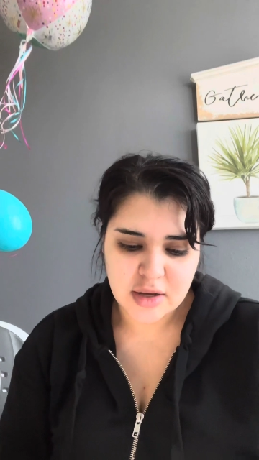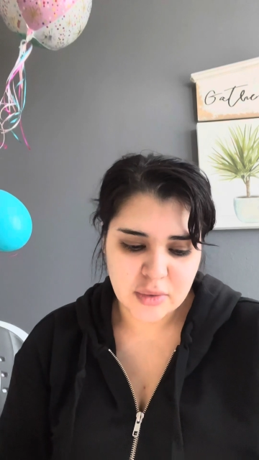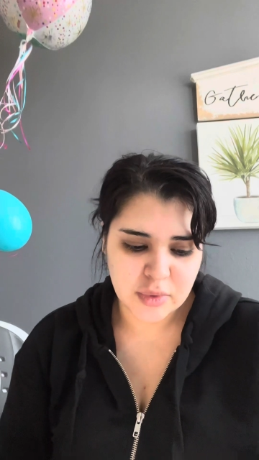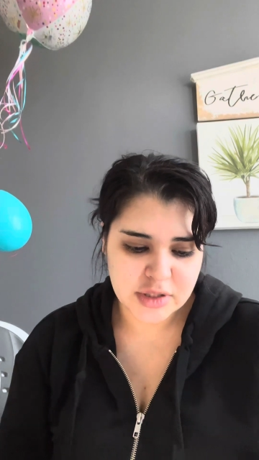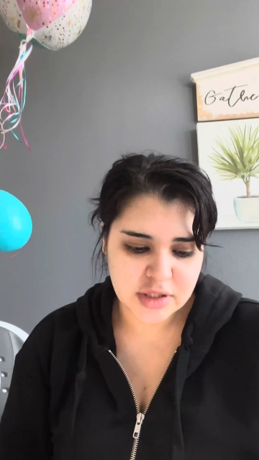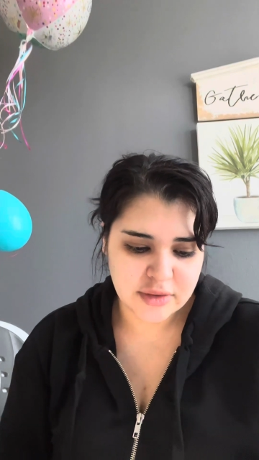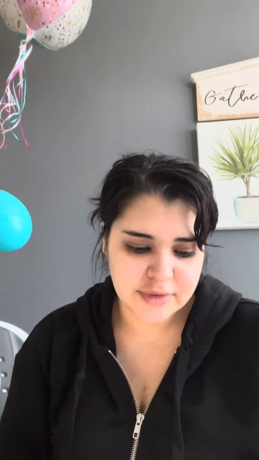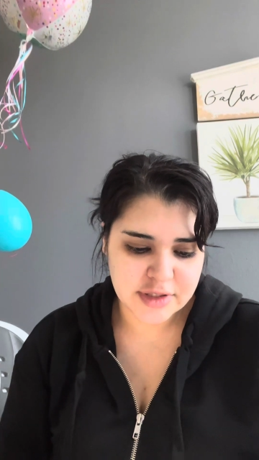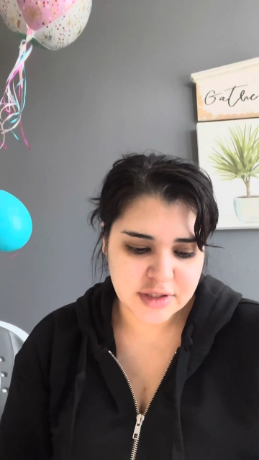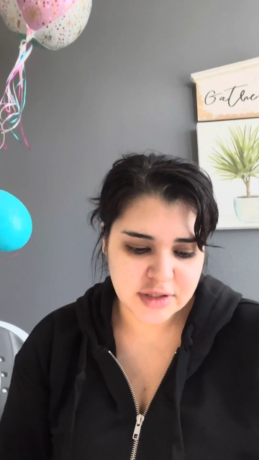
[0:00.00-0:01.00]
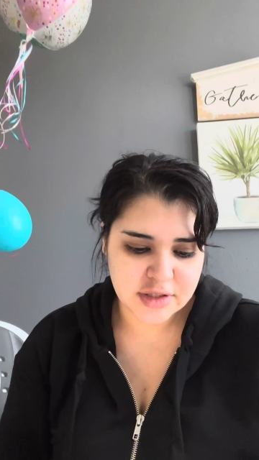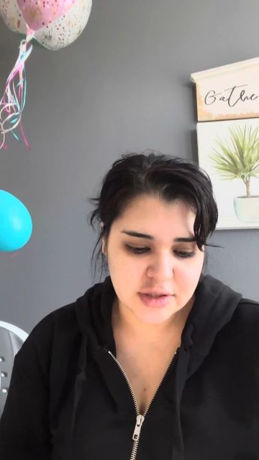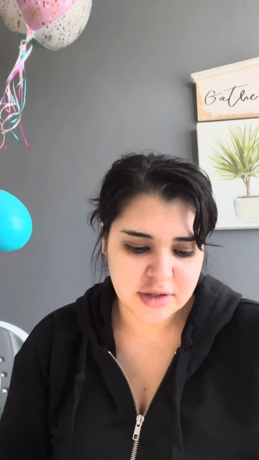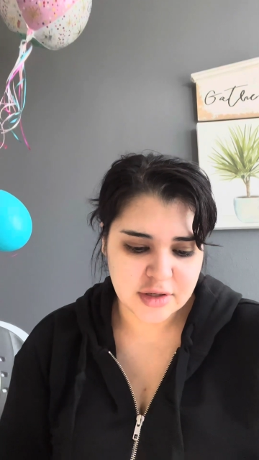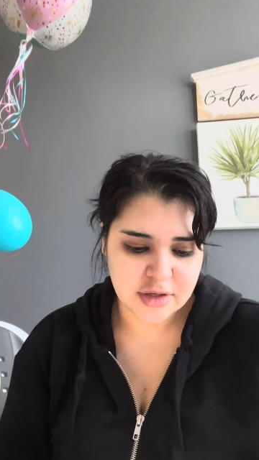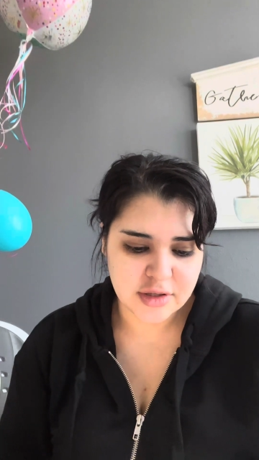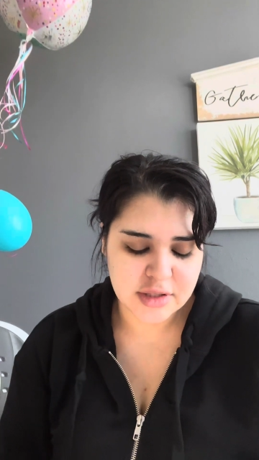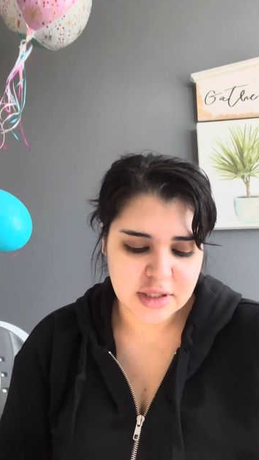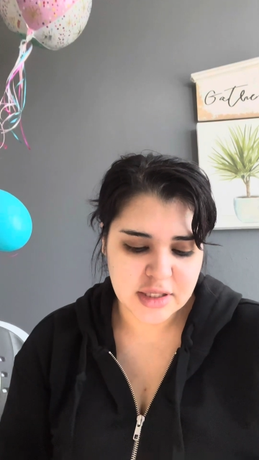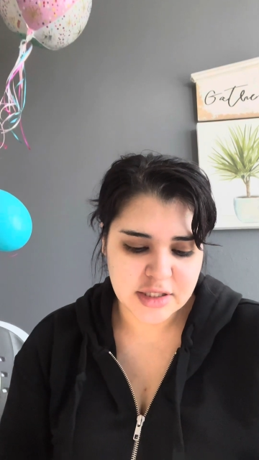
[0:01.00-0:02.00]
Which intervention should the nurse
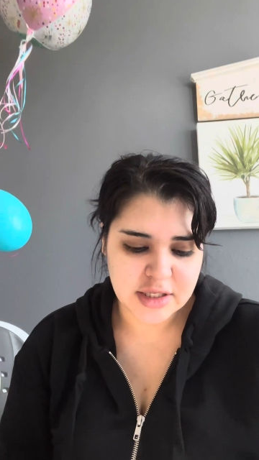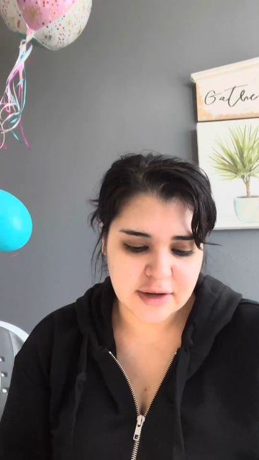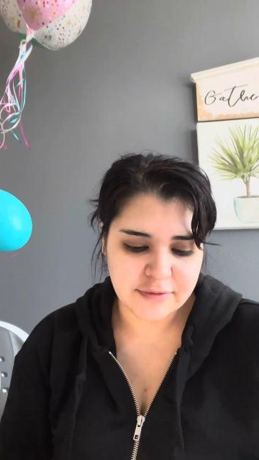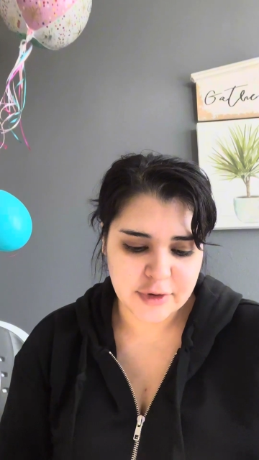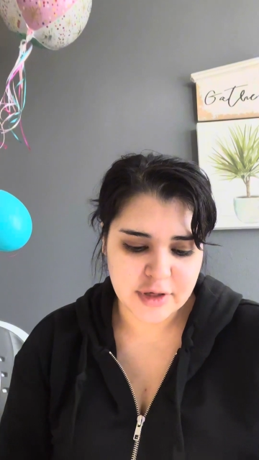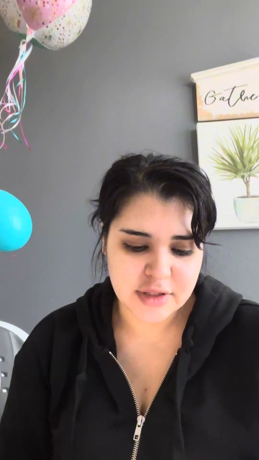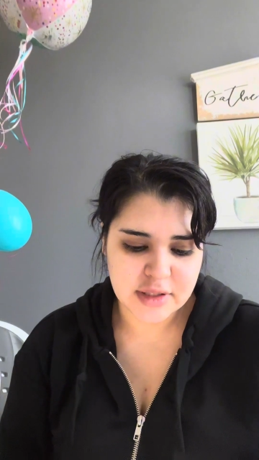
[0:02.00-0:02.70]
initiate first